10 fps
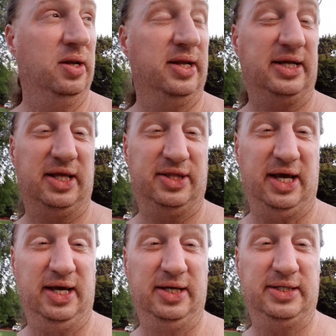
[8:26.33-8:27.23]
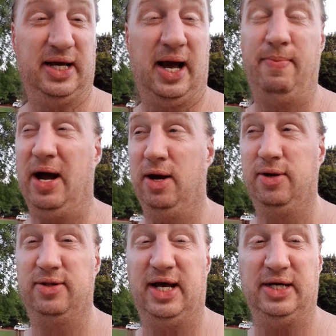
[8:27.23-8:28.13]
Like the thing is, on my
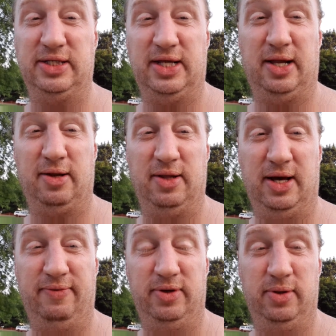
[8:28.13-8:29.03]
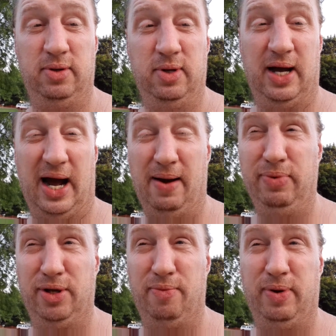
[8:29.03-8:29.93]
$100,000 level, I'm
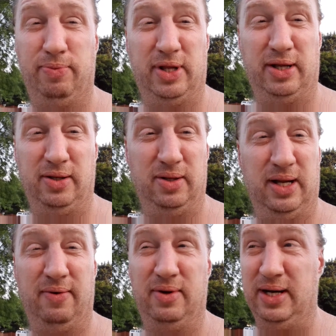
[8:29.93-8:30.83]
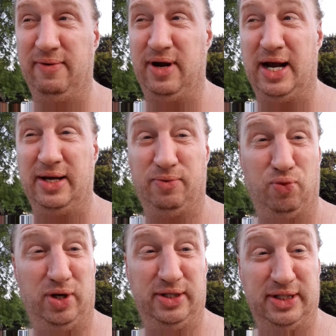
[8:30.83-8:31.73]
below people that never, never
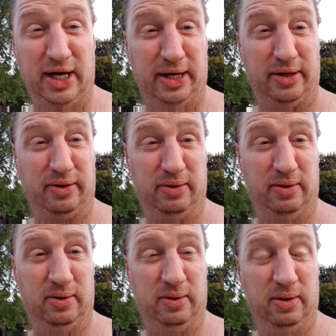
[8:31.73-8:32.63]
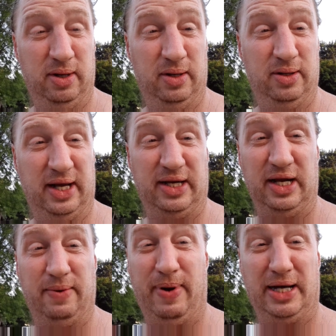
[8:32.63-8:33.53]
had one check. They
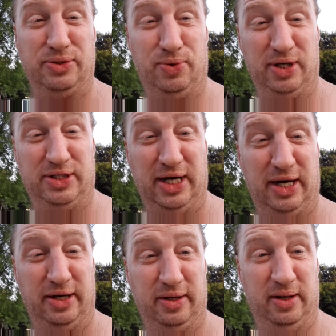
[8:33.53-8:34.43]
didn't deposit one check.